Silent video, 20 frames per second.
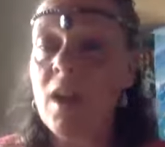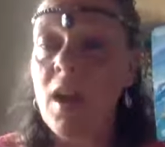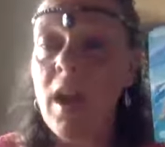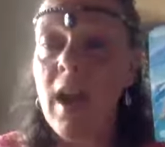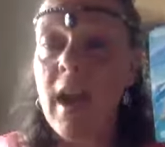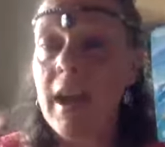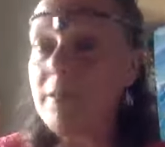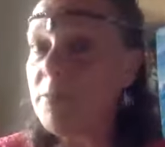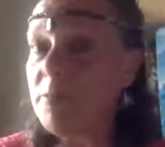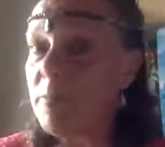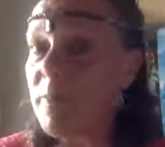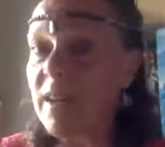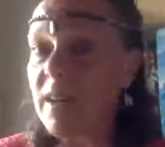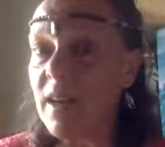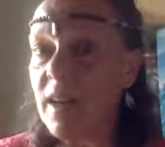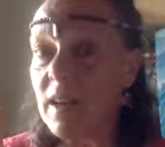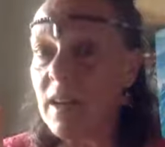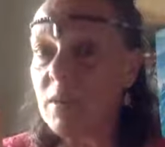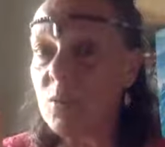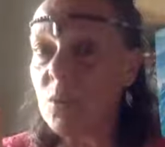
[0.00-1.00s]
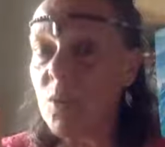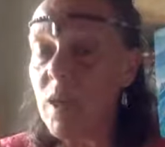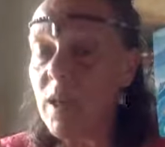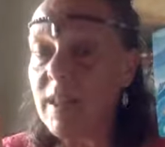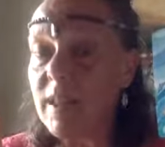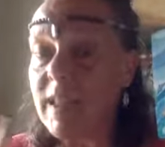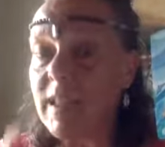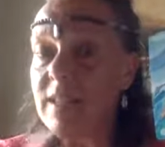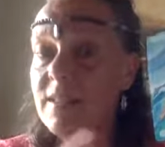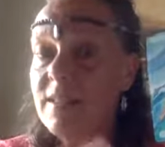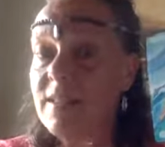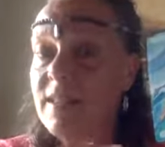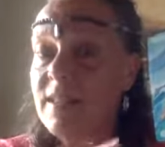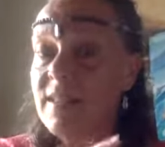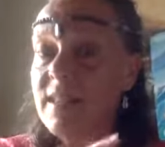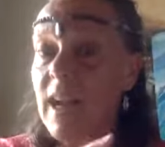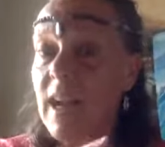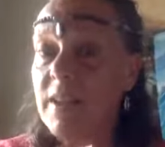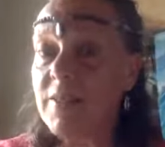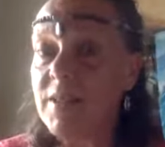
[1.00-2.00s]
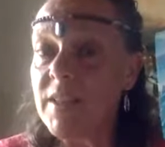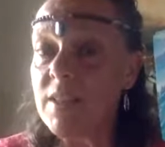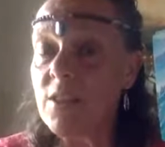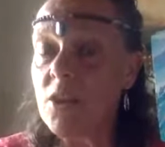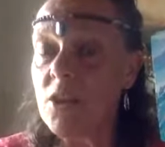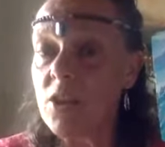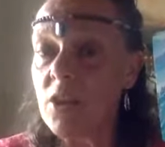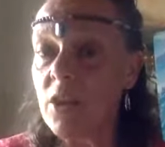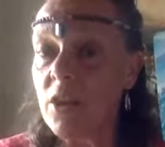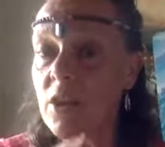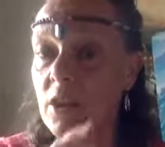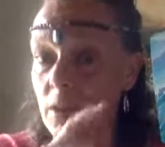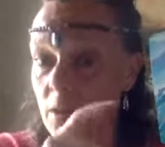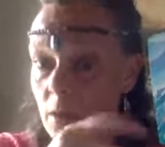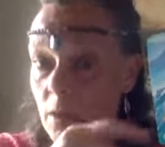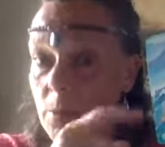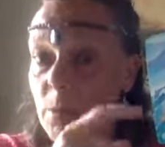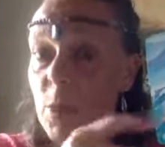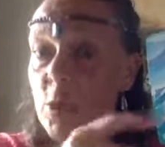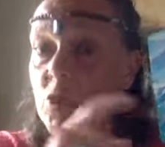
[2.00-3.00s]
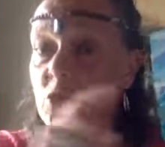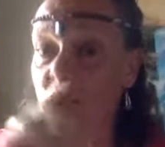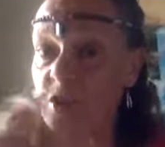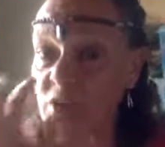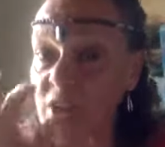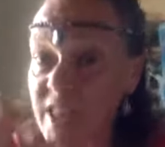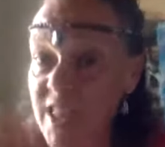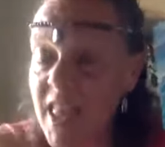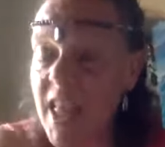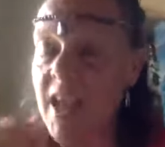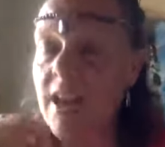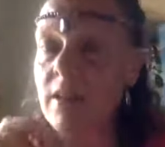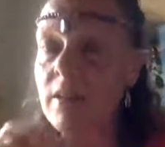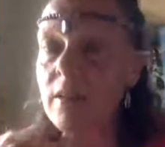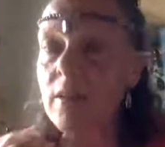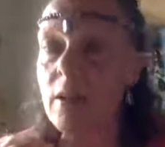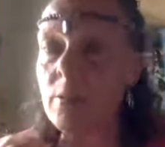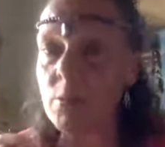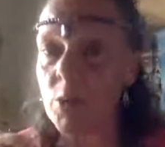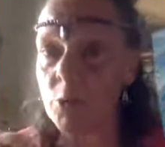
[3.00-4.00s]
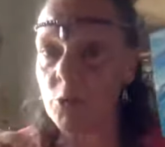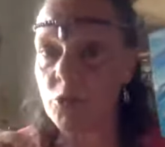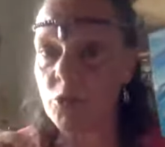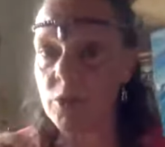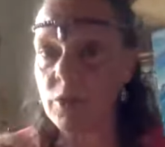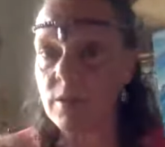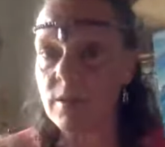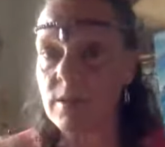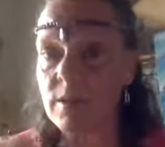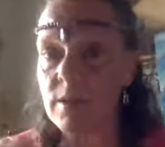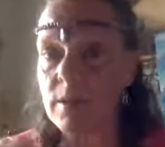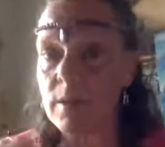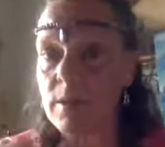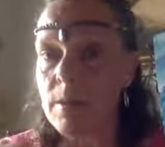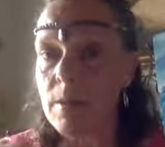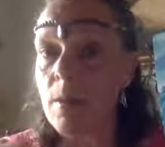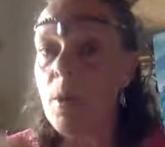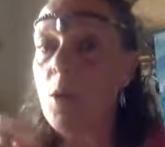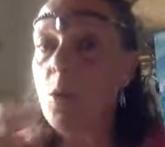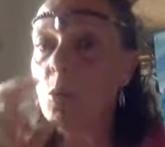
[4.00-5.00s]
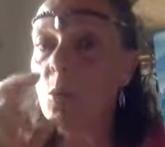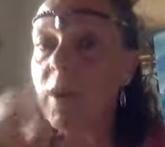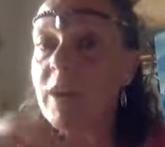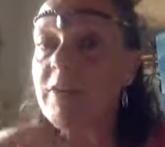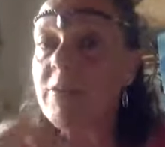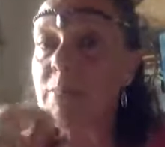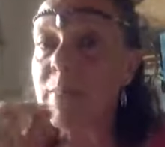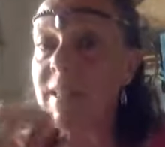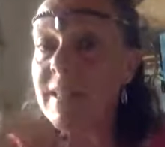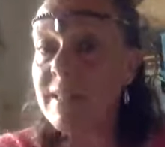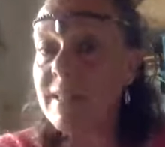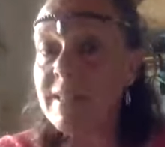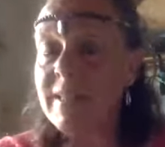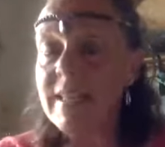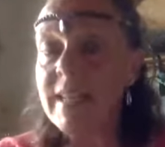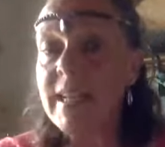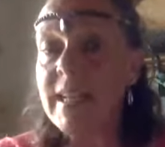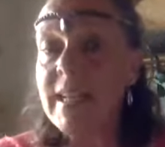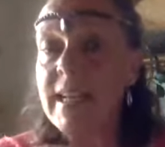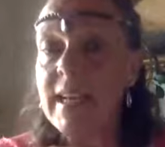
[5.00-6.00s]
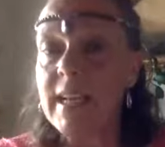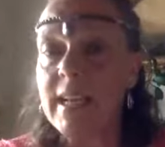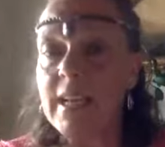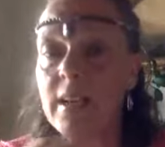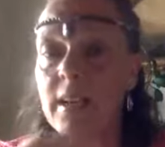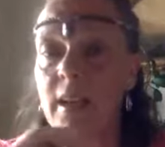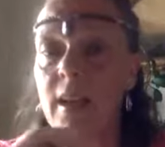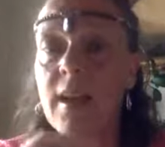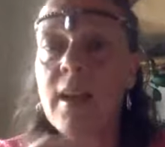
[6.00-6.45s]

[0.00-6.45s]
have been unwilling to dive into their emotions, their emotions. We've been seeing